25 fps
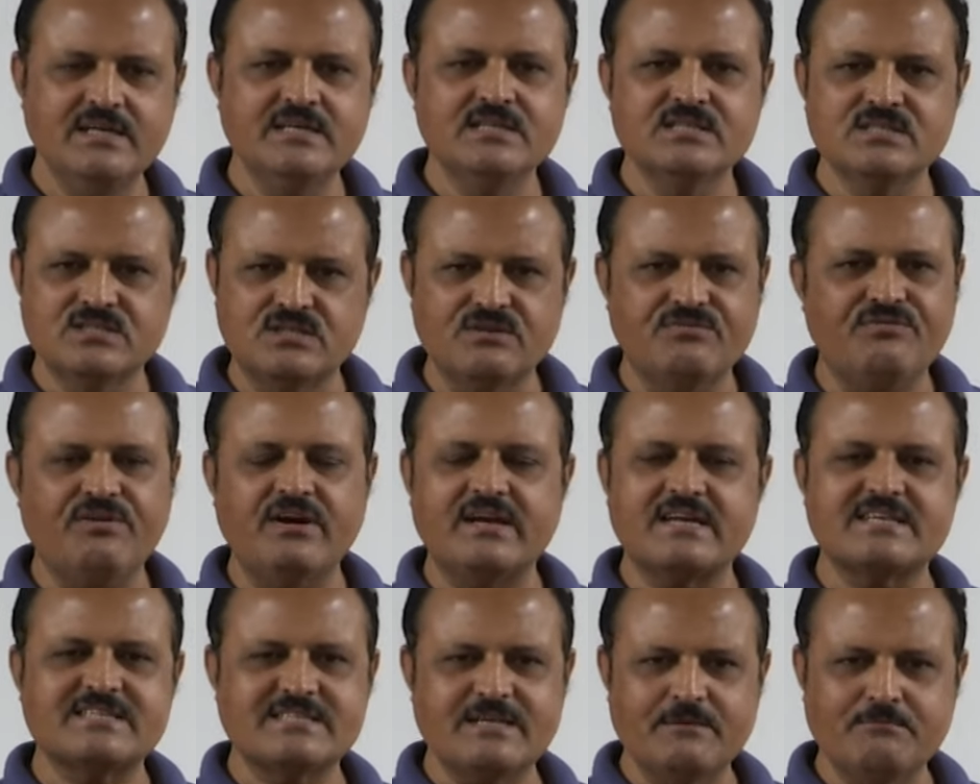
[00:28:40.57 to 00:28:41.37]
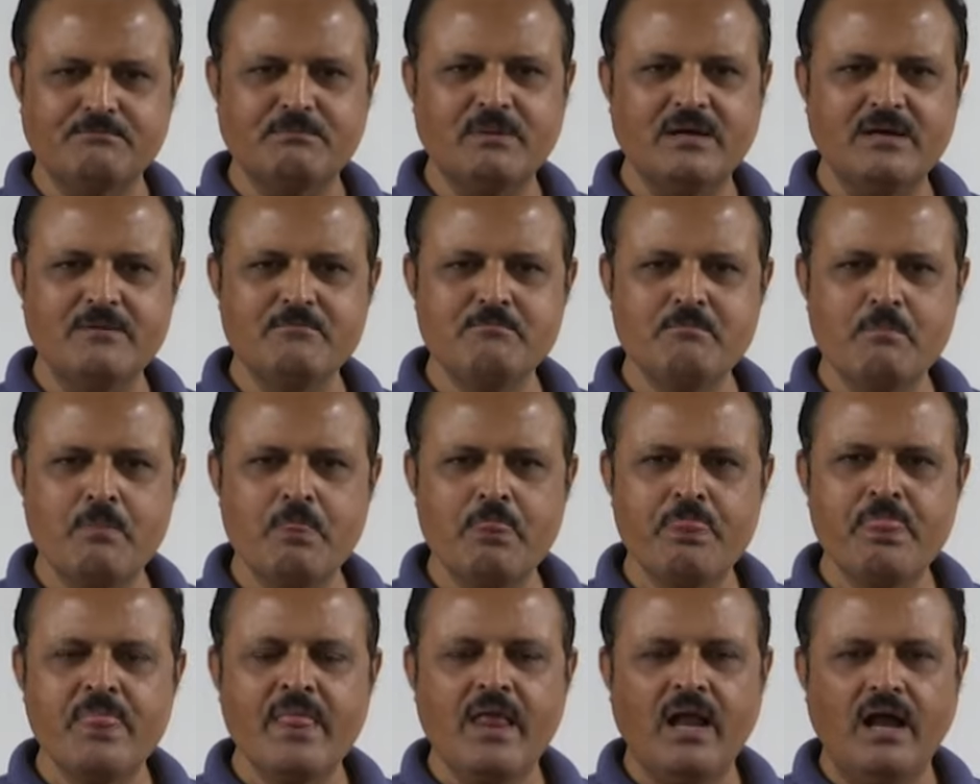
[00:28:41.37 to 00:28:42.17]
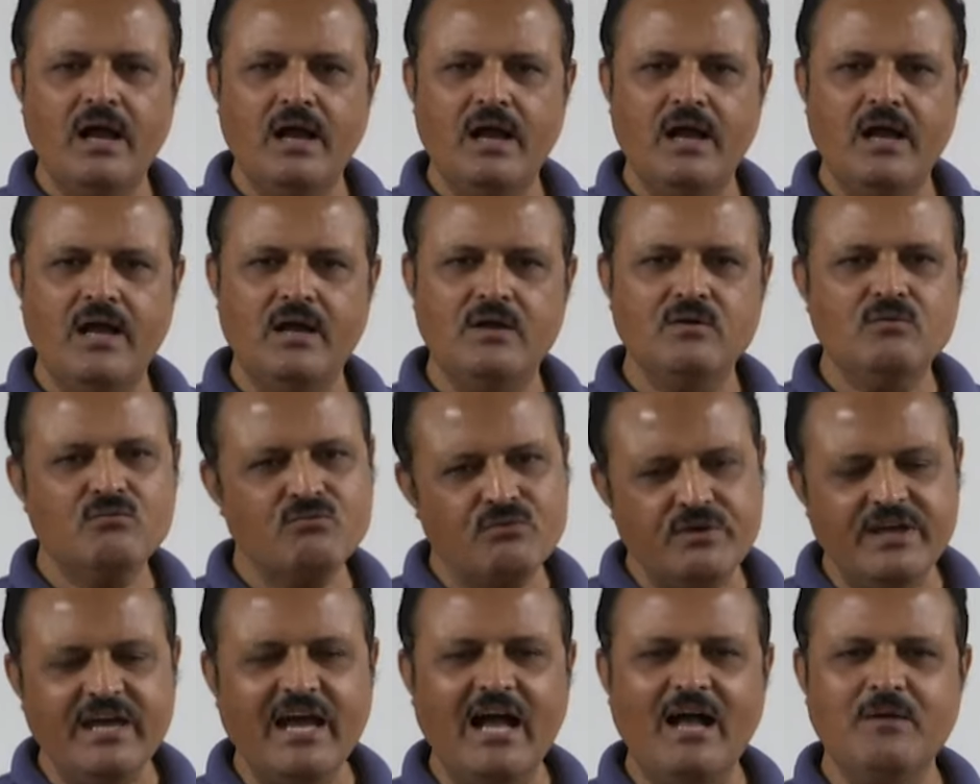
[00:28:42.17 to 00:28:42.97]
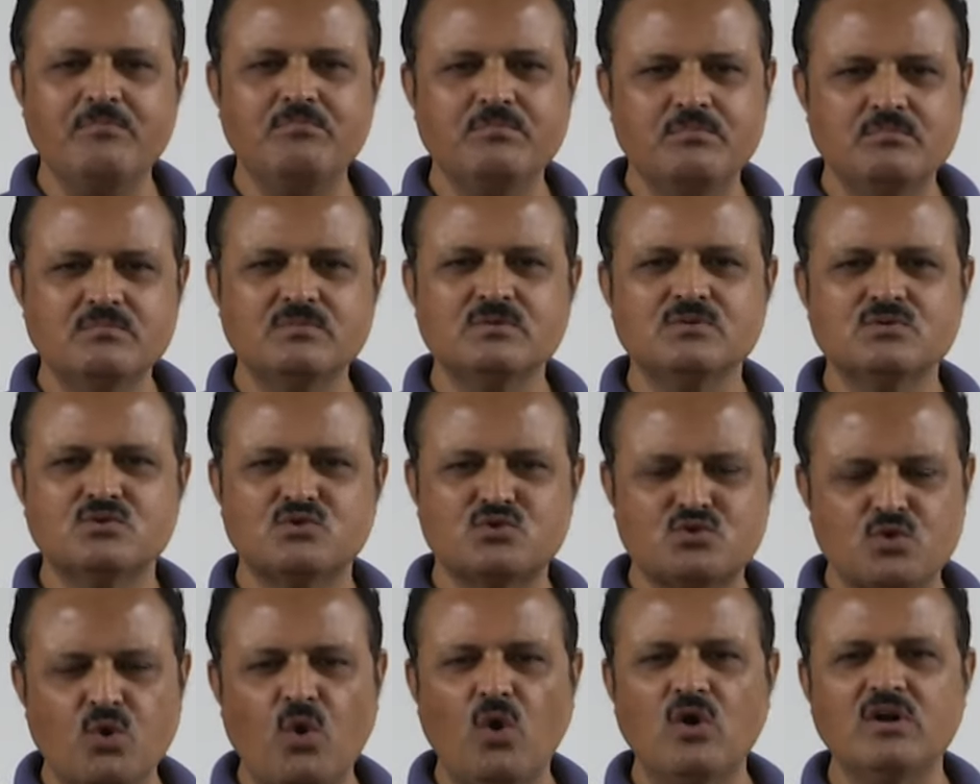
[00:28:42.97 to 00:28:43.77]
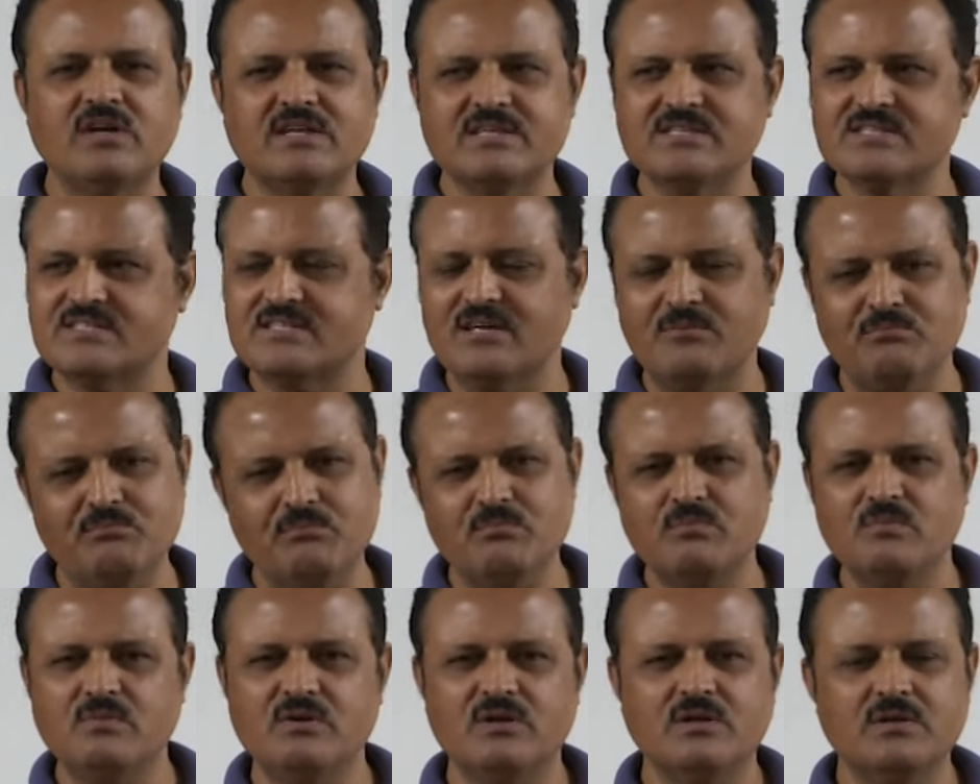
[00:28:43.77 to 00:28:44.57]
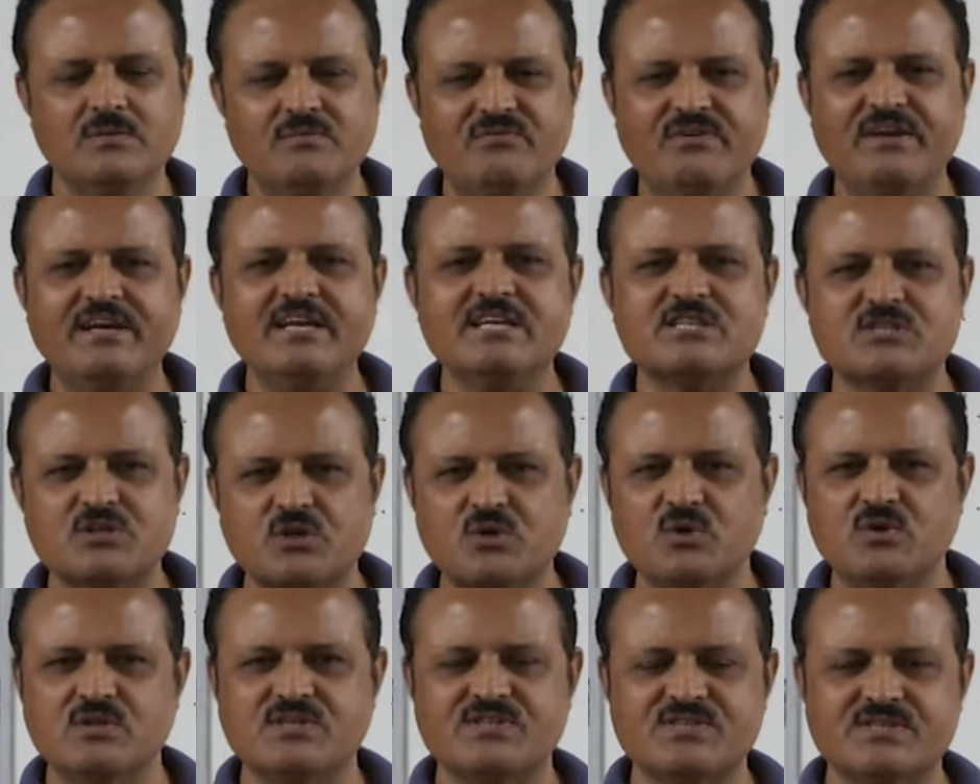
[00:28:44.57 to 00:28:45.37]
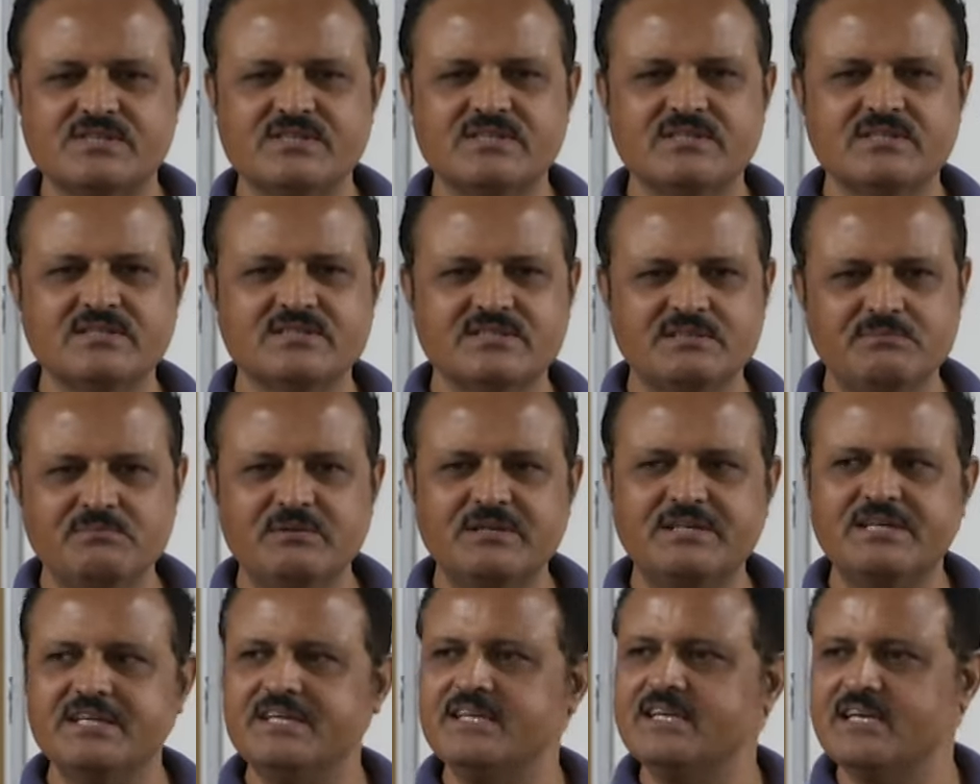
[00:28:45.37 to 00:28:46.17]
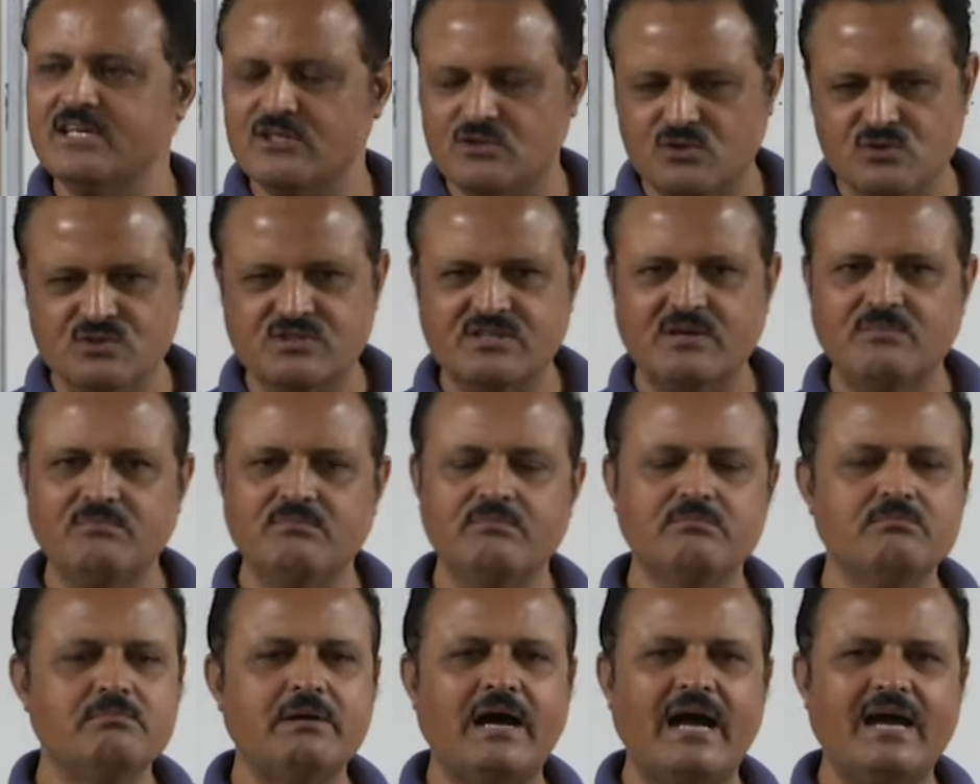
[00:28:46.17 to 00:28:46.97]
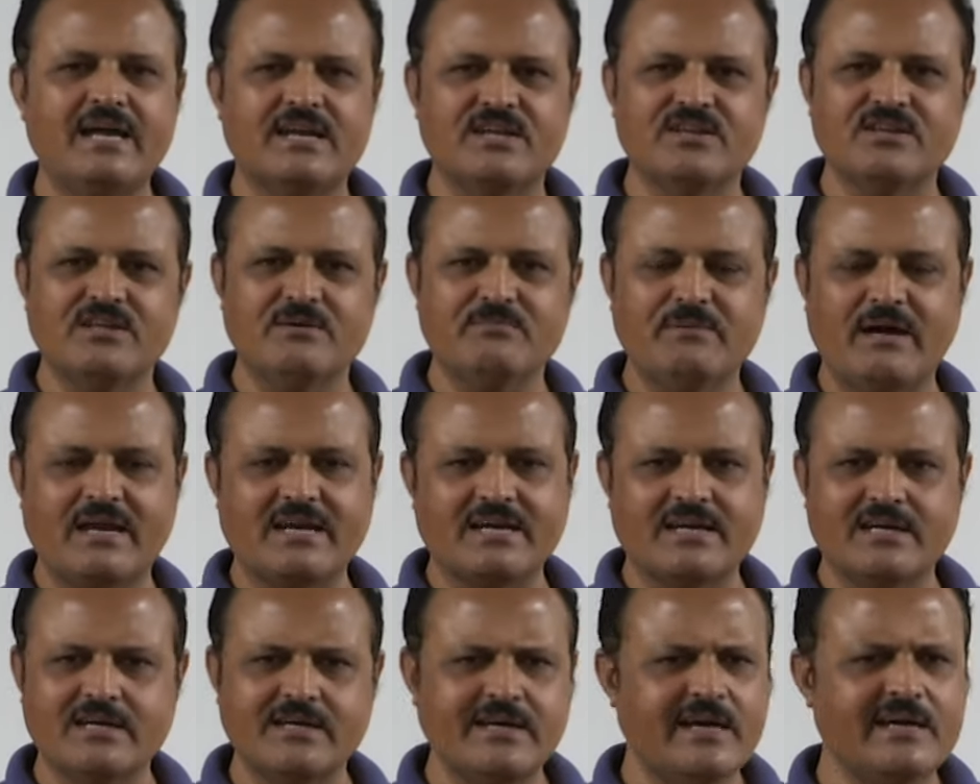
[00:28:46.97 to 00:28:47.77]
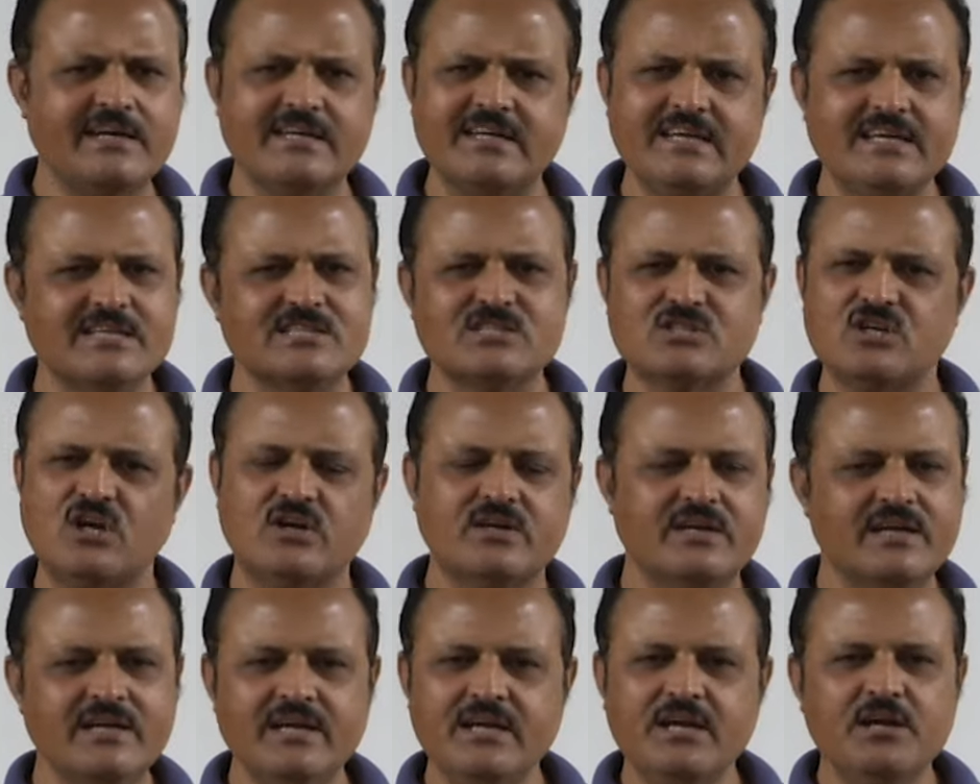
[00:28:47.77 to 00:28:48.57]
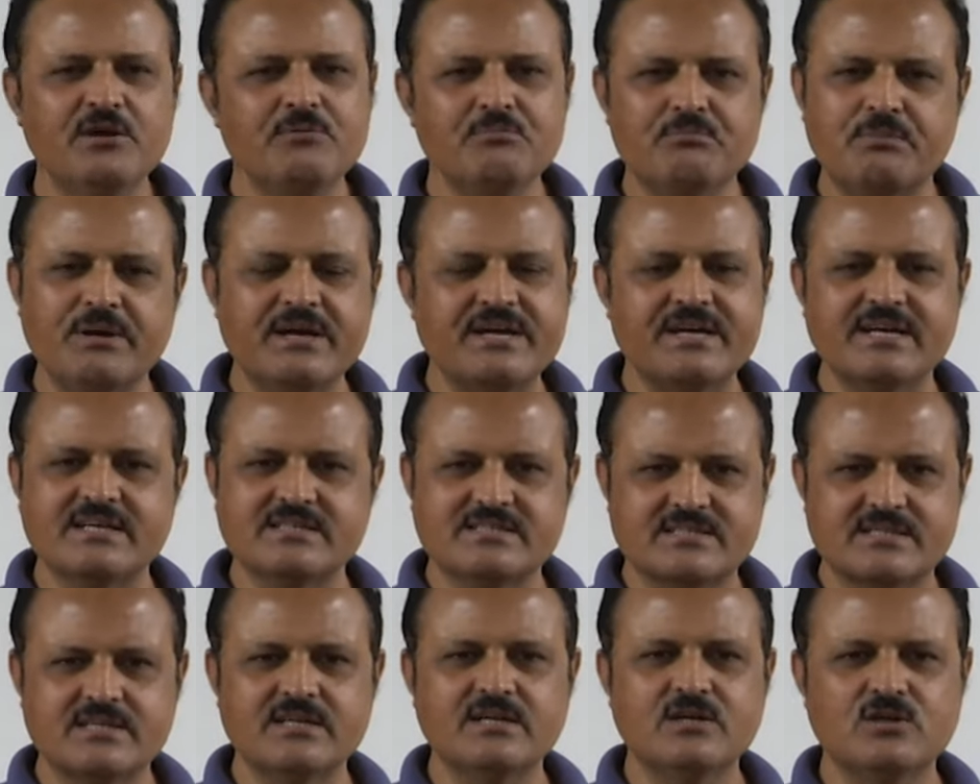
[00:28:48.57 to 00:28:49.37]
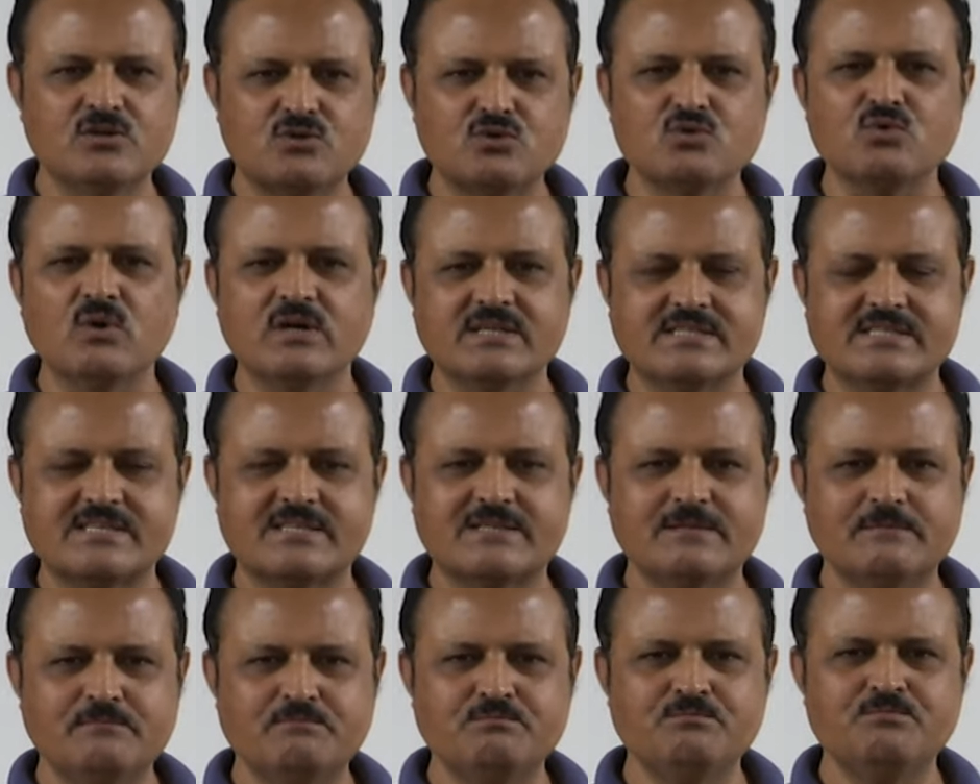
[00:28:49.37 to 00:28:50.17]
Say for example, we have sold some finished goods, some material to some buyer in the market, and he has not paid us to us.